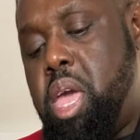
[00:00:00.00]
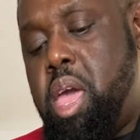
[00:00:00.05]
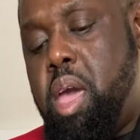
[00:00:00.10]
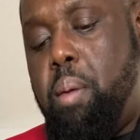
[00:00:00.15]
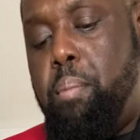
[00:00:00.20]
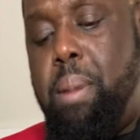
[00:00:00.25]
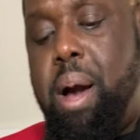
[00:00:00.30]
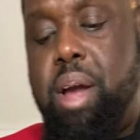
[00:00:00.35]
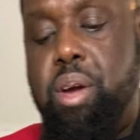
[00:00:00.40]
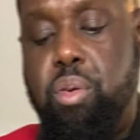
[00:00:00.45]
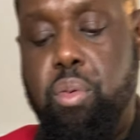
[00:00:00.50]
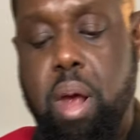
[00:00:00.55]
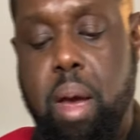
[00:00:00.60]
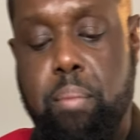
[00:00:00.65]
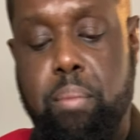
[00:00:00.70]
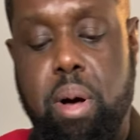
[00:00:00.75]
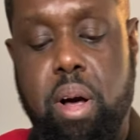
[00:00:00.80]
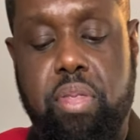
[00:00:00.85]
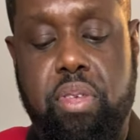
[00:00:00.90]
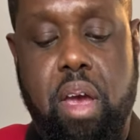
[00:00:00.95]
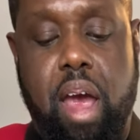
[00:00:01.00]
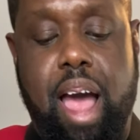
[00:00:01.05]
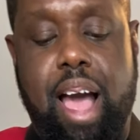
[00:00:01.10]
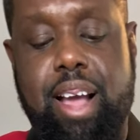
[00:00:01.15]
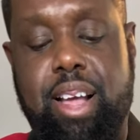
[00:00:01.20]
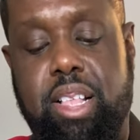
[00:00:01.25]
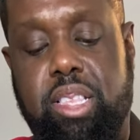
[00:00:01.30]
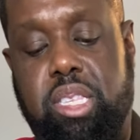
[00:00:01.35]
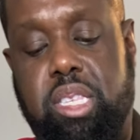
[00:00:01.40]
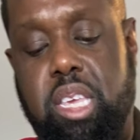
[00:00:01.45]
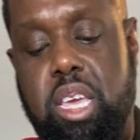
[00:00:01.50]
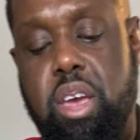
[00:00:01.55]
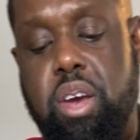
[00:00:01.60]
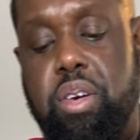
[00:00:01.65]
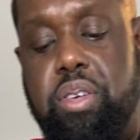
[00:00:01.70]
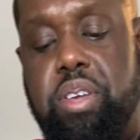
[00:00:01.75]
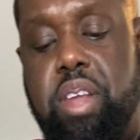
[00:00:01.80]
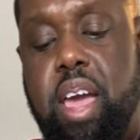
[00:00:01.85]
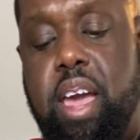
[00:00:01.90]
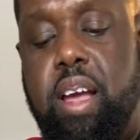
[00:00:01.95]
My grandmother, I can see her
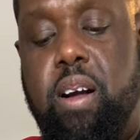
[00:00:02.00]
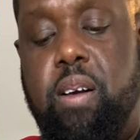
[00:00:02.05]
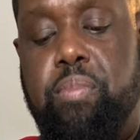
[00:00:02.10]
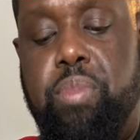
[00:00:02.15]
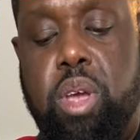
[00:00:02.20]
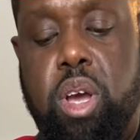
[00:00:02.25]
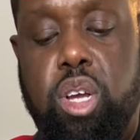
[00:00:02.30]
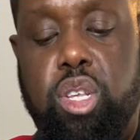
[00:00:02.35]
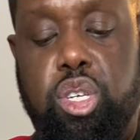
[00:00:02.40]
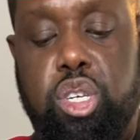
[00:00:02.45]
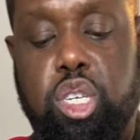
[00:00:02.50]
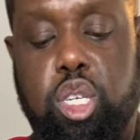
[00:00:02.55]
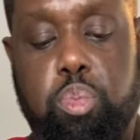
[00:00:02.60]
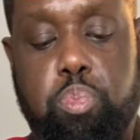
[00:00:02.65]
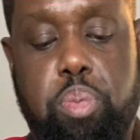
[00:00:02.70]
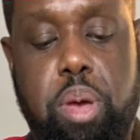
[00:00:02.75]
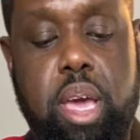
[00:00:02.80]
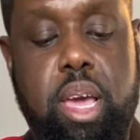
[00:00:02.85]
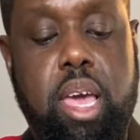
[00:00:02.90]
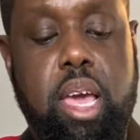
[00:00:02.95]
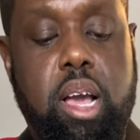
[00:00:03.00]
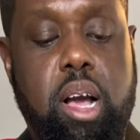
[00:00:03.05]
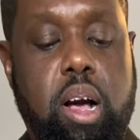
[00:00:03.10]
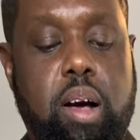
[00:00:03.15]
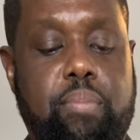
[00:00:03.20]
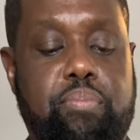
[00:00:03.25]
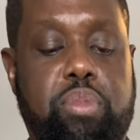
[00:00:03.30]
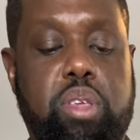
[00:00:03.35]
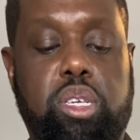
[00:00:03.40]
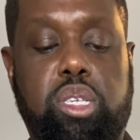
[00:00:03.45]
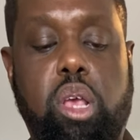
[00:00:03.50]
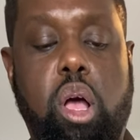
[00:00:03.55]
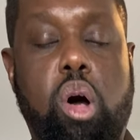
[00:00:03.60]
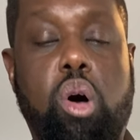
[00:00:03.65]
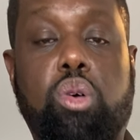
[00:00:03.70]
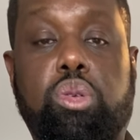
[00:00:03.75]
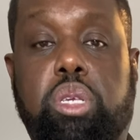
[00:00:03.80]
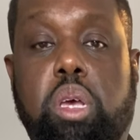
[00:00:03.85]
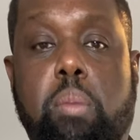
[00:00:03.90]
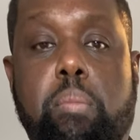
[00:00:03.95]
now just picking up this
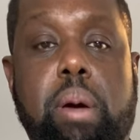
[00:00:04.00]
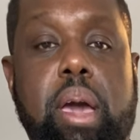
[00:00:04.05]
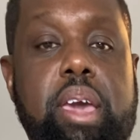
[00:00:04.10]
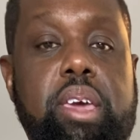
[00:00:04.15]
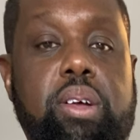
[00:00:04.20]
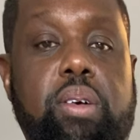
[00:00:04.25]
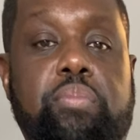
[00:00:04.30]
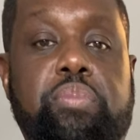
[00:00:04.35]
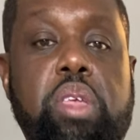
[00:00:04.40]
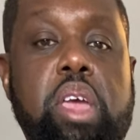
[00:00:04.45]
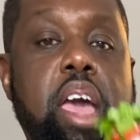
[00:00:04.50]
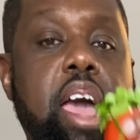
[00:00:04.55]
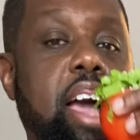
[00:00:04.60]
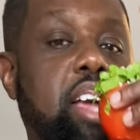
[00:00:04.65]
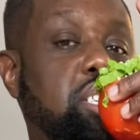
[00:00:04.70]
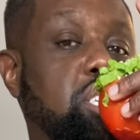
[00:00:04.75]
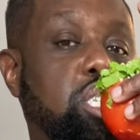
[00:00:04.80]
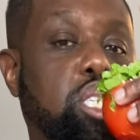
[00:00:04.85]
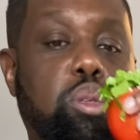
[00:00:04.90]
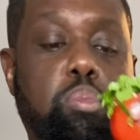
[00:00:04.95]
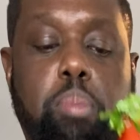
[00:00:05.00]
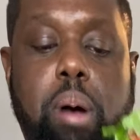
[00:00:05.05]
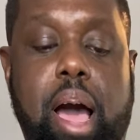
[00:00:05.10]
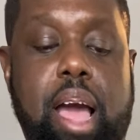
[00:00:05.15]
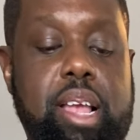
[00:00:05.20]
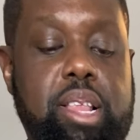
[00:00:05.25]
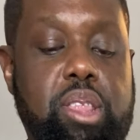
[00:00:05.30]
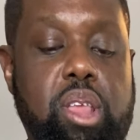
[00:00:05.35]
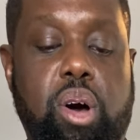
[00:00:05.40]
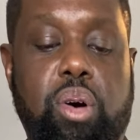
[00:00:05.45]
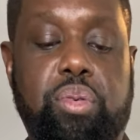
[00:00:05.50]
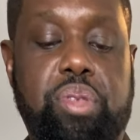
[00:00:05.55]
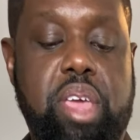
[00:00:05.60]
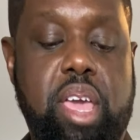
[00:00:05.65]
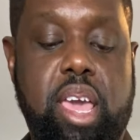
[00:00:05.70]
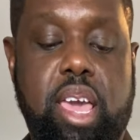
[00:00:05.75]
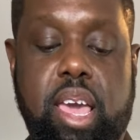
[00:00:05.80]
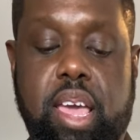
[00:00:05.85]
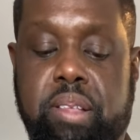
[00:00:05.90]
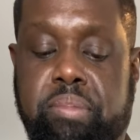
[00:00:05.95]
whole tomato and just biting on
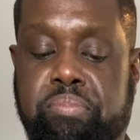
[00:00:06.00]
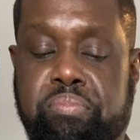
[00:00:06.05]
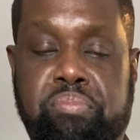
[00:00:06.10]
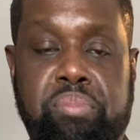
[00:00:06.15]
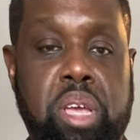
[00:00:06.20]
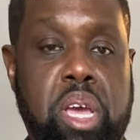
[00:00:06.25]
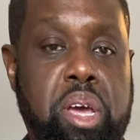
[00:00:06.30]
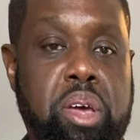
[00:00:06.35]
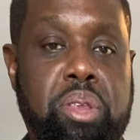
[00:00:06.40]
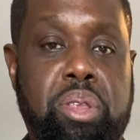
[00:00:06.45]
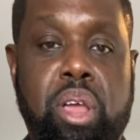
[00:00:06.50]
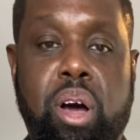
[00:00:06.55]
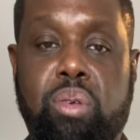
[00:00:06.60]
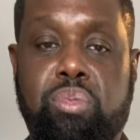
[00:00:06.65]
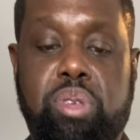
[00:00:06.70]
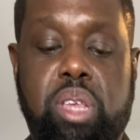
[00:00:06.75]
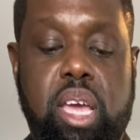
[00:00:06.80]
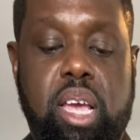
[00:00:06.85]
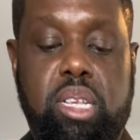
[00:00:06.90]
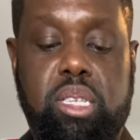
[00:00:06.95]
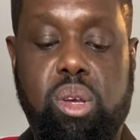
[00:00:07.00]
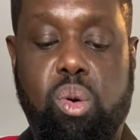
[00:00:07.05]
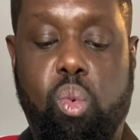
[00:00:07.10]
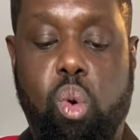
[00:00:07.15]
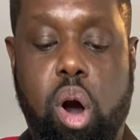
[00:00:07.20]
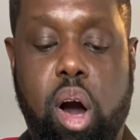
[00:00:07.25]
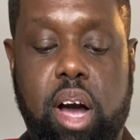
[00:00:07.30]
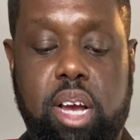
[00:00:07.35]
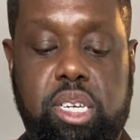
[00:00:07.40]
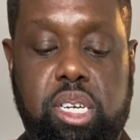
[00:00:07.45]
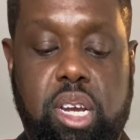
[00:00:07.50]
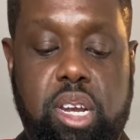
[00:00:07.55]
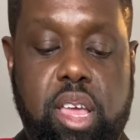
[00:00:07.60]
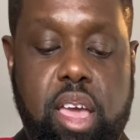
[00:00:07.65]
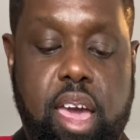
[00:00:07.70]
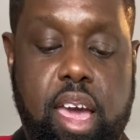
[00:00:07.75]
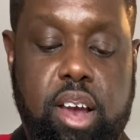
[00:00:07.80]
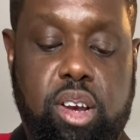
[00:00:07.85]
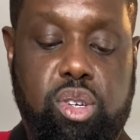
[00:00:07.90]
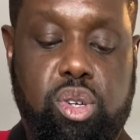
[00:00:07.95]
in. No need to wash any
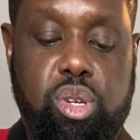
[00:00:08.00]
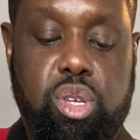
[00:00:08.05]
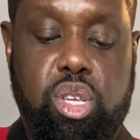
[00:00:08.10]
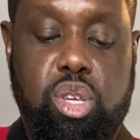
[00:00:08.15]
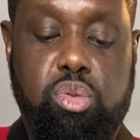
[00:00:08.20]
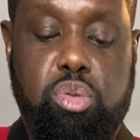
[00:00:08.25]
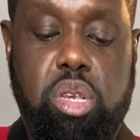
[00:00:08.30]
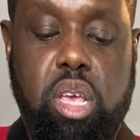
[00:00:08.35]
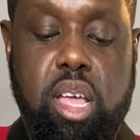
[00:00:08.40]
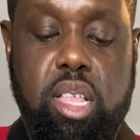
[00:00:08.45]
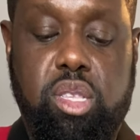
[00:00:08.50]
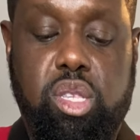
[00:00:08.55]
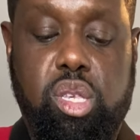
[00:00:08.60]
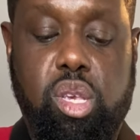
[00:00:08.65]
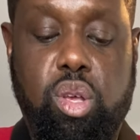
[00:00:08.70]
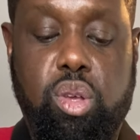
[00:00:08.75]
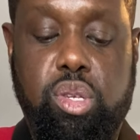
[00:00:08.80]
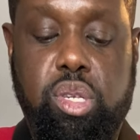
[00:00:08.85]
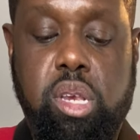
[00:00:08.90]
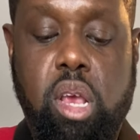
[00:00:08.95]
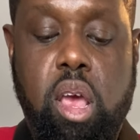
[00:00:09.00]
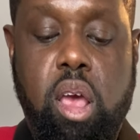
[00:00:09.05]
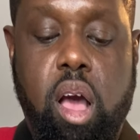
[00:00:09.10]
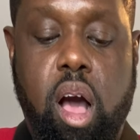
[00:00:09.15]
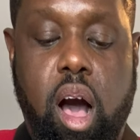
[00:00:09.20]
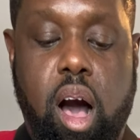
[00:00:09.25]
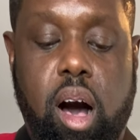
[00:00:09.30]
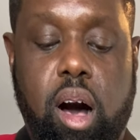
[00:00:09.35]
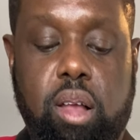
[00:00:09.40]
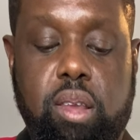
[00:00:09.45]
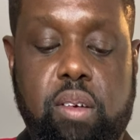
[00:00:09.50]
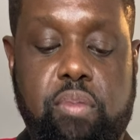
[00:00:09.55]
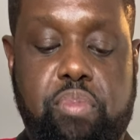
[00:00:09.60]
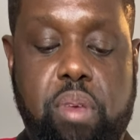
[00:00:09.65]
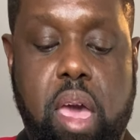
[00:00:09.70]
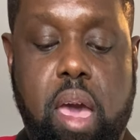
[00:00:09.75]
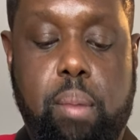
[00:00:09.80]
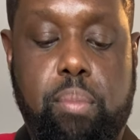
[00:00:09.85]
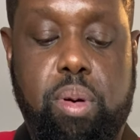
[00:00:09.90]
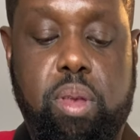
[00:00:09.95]
extra utensils, all of that.